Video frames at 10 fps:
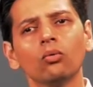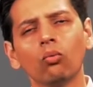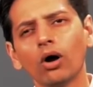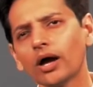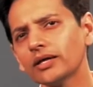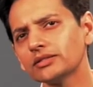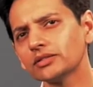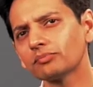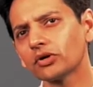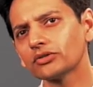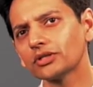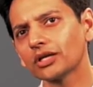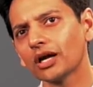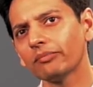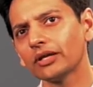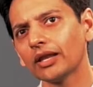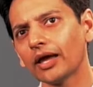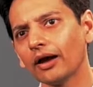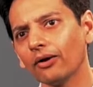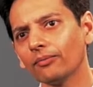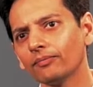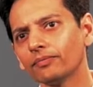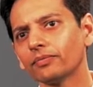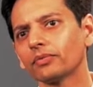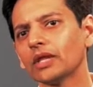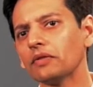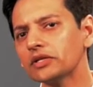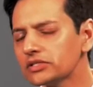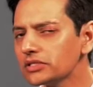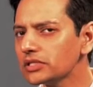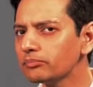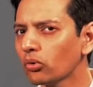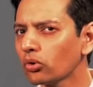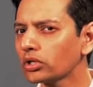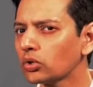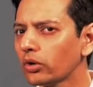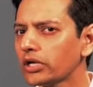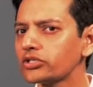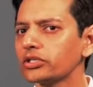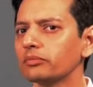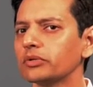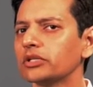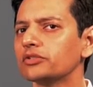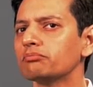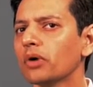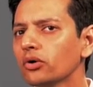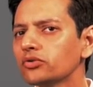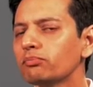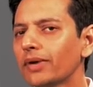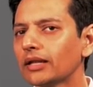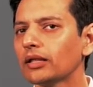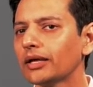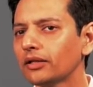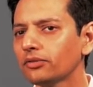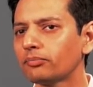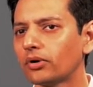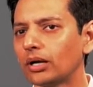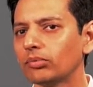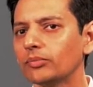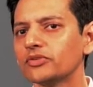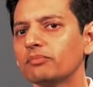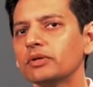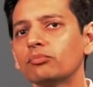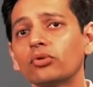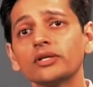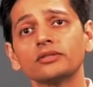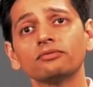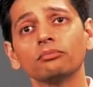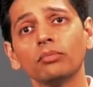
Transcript: why is this person coming now? Now, this is an important question because most mental health problems have been present for